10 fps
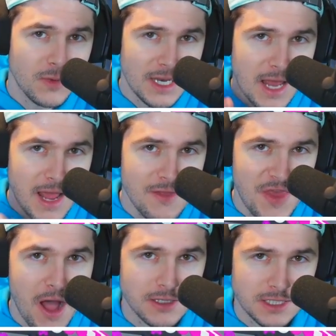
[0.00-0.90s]
We need
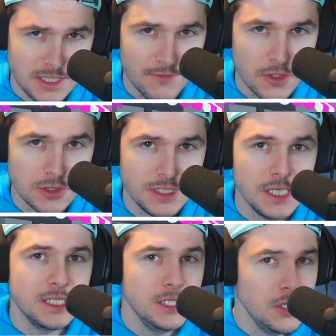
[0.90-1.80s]

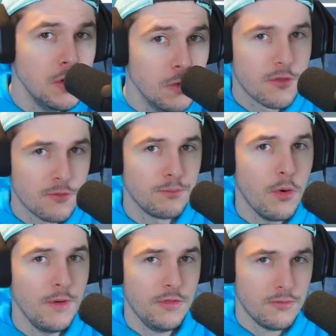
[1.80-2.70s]

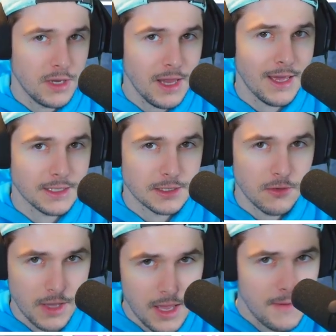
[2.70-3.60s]
8,762.3 likes,
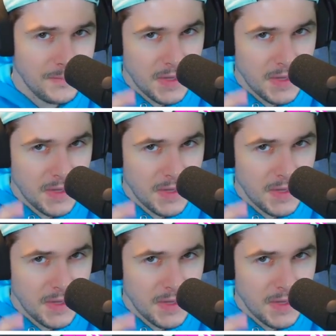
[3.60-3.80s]
okay?